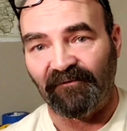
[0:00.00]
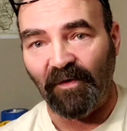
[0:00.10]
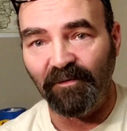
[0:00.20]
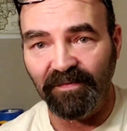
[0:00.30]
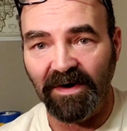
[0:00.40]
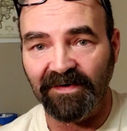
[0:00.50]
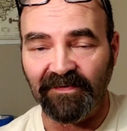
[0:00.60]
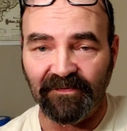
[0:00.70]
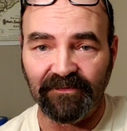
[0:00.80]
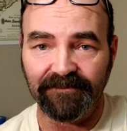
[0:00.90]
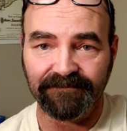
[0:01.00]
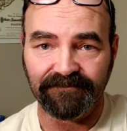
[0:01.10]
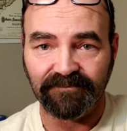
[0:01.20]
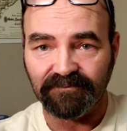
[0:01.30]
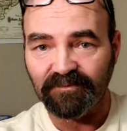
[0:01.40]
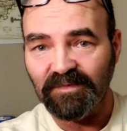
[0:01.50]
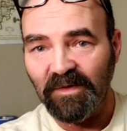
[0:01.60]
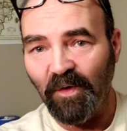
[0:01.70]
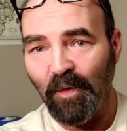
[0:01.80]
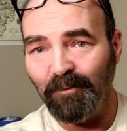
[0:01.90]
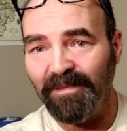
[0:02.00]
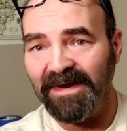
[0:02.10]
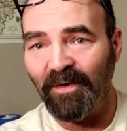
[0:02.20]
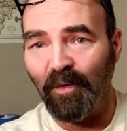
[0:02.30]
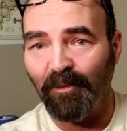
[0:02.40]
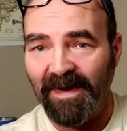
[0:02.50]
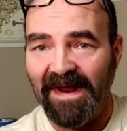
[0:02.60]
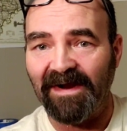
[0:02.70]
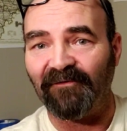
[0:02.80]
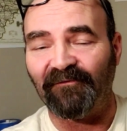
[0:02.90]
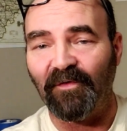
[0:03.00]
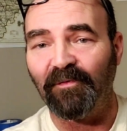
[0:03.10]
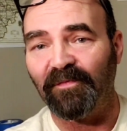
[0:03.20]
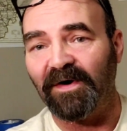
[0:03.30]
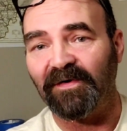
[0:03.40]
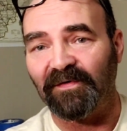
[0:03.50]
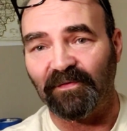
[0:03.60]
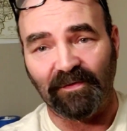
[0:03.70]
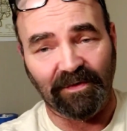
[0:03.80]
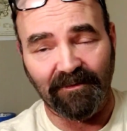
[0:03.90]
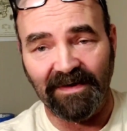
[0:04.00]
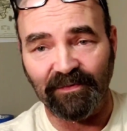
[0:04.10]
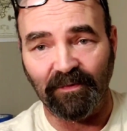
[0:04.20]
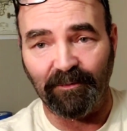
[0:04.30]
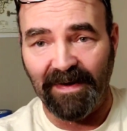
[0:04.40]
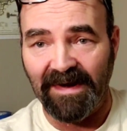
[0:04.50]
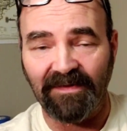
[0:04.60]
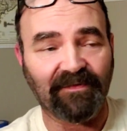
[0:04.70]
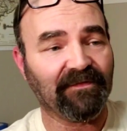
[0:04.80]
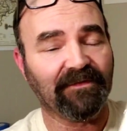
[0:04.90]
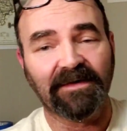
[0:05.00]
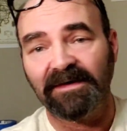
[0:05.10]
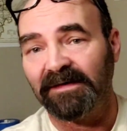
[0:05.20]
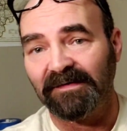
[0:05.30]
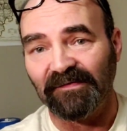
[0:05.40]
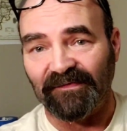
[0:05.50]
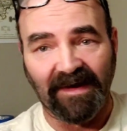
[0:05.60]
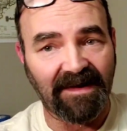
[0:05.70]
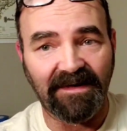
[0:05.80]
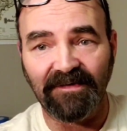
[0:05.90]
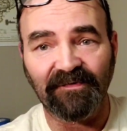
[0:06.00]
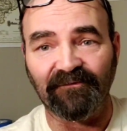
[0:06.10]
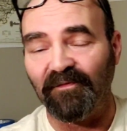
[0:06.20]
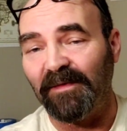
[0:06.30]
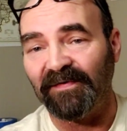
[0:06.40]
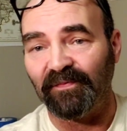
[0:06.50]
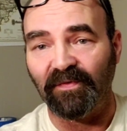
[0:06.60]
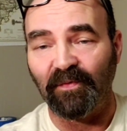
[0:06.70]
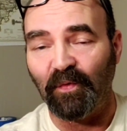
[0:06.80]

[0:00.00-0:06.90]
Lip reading: Foam brushes. Whole big old pack of foam brushes. When you're messing with paints, stains, if you're messing